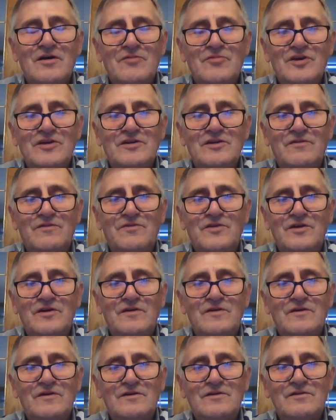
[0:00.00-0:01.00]
I mean, if
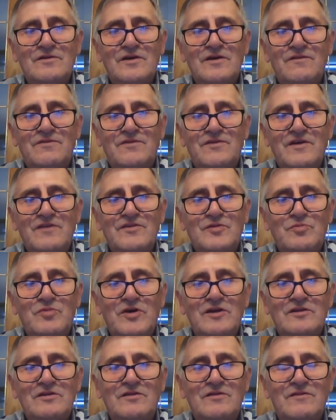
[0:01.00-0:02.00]
they've
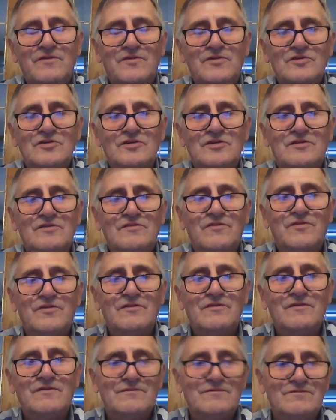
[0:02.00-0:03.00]
spent the first
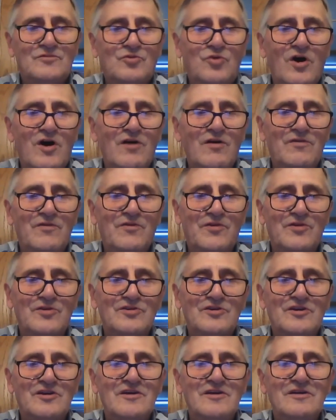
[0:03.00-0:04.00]
12,
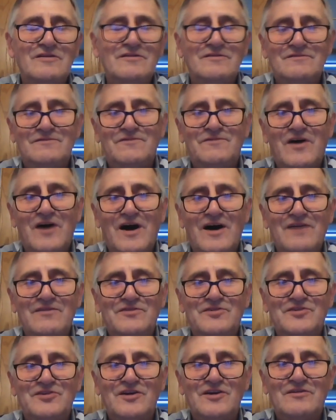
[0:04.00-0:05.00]
13,
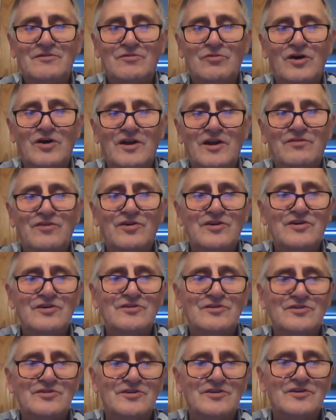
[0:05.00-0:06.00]
5, 6, whatever
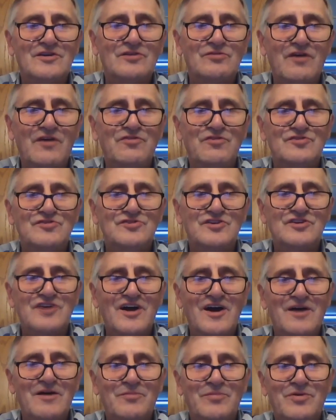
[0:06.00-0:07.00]
years in a refugee
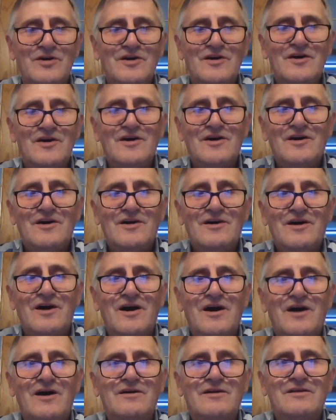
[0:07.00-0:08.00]
camp,
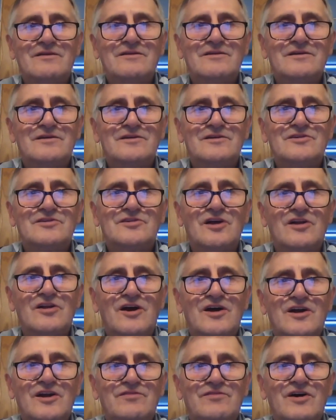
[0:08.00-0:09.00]
there's a
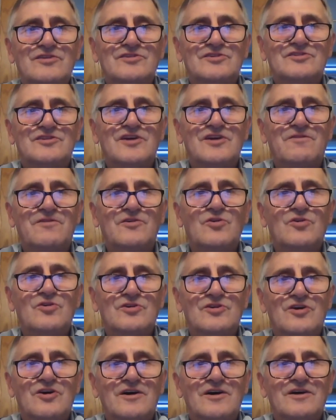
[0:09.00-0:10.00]
lot of other stuff
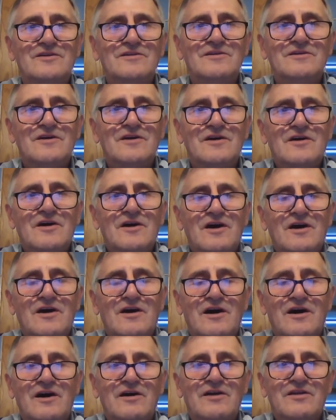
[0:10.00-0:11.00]
going on
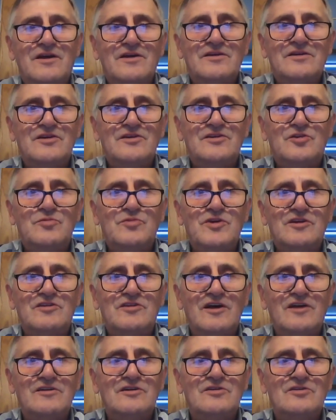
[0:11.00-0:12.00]
that needs to be
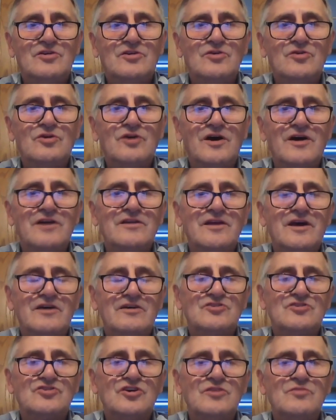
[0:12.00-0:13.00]
attended to, and
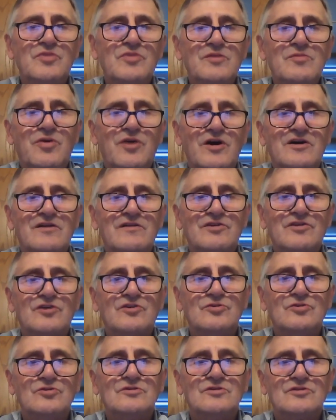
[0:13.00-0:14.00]
that should be part of
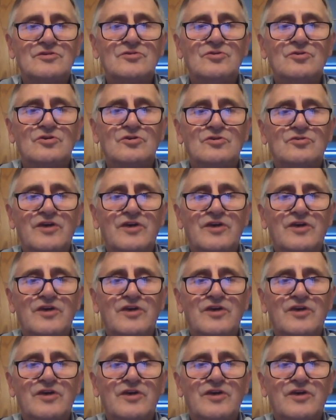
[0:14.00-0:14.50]
the school